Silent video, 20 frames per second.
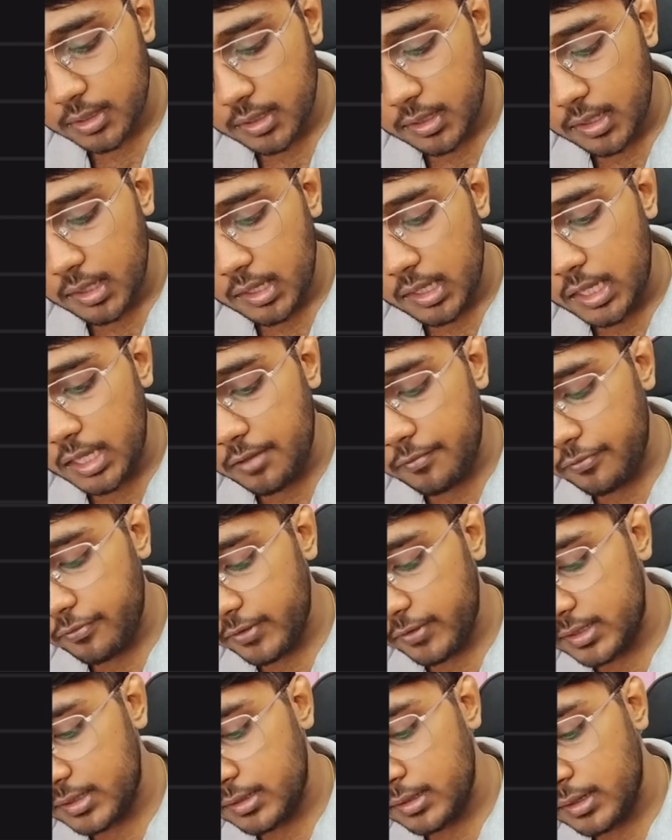If
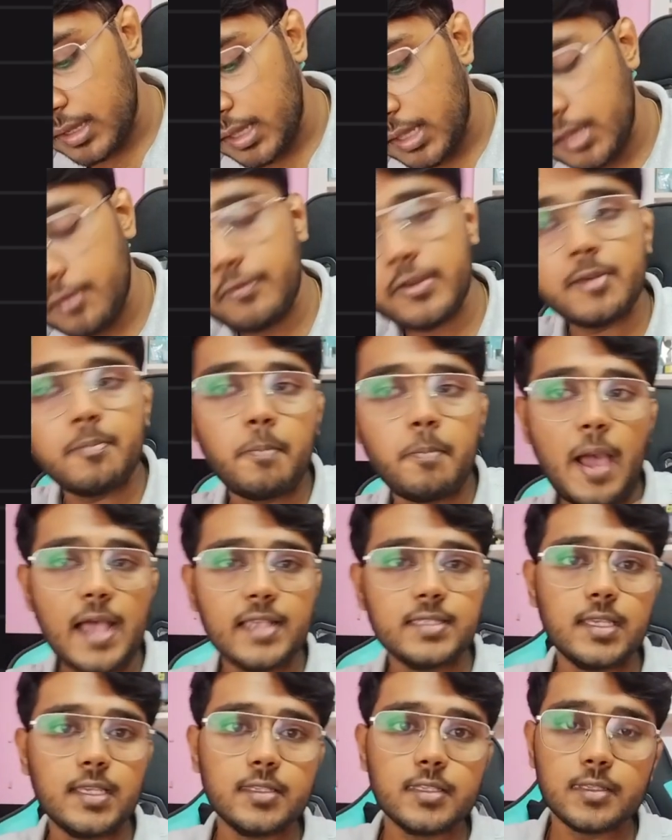it
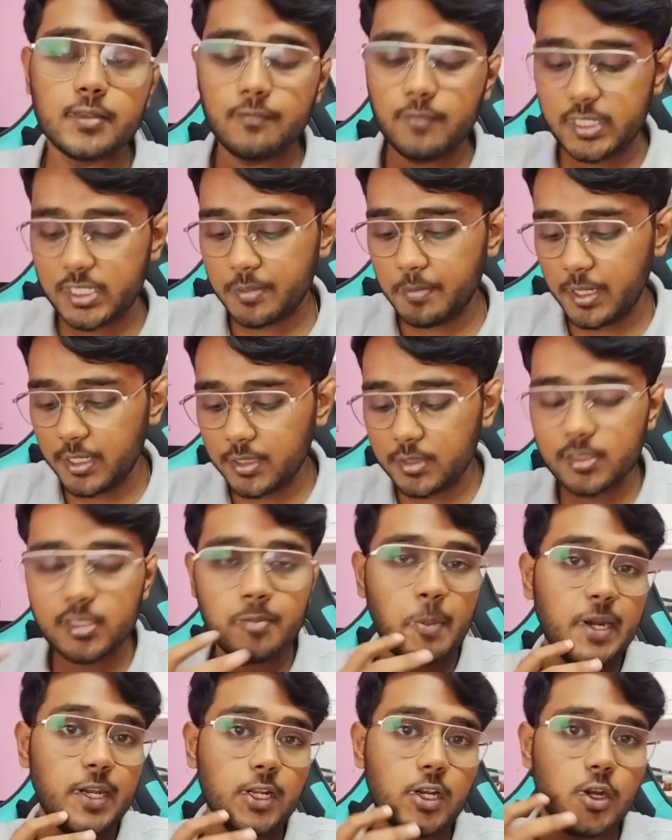passes, which means this
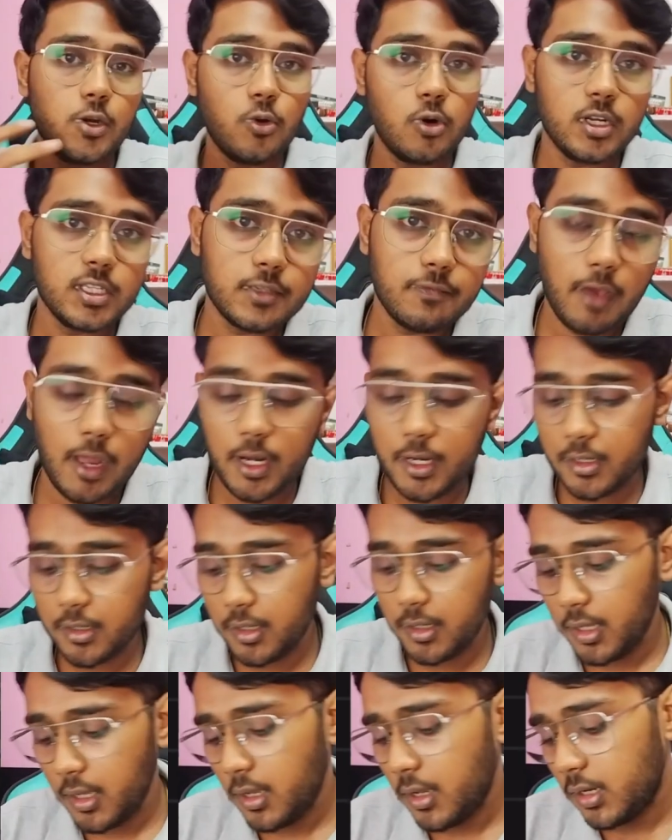particular node is valid.
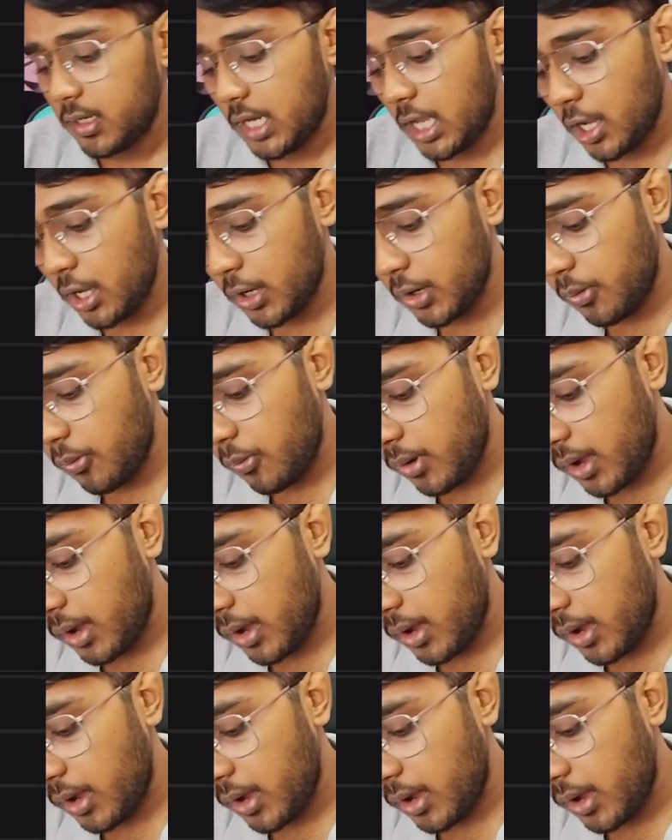Now